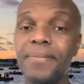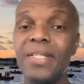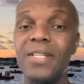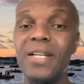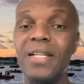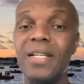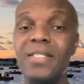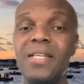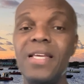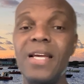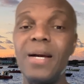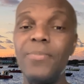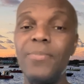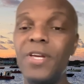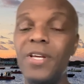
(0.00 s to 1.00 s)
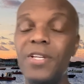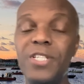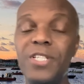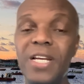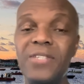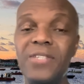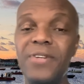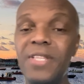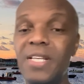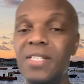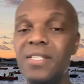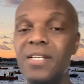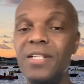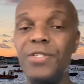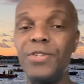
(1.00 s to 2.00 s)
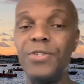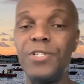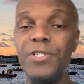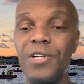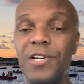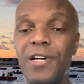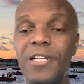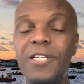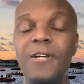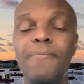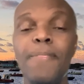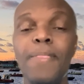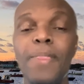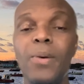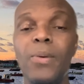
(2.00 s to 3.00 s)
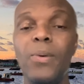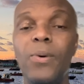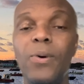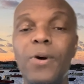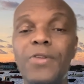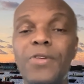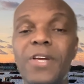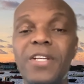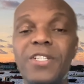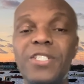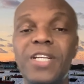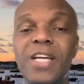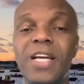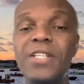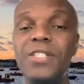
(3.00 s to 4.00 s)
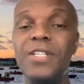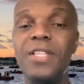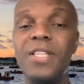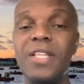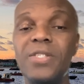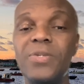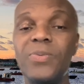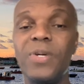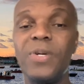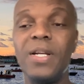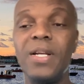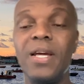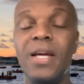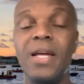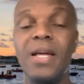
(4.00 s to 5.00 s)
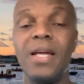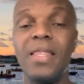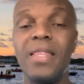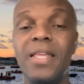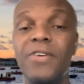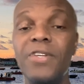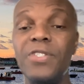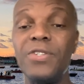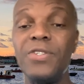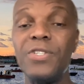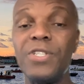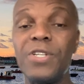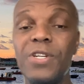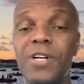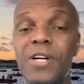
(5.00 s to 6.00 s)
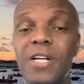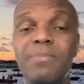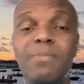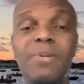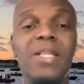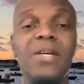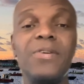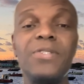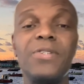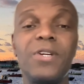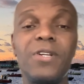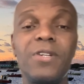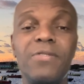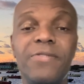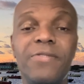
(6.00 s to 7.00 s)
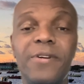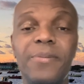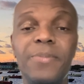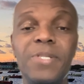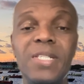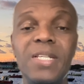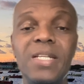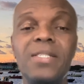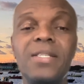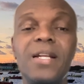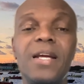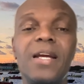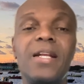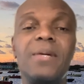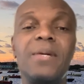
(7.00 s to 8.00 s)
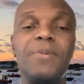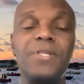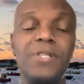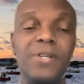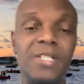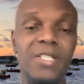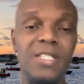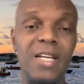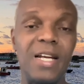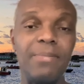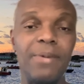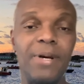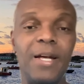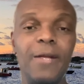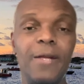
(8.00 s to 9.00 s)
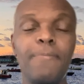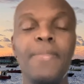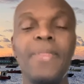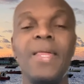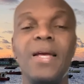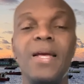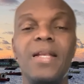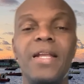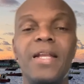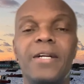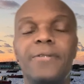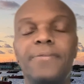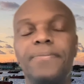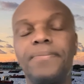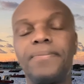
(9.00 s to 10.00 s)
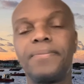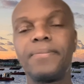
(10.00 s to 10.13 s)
So they'll say, yep, you can change for this, there's no charge, or you can change to this one. There is no charge, but there is no confirmed seat, so they're going to put you on standby. Now,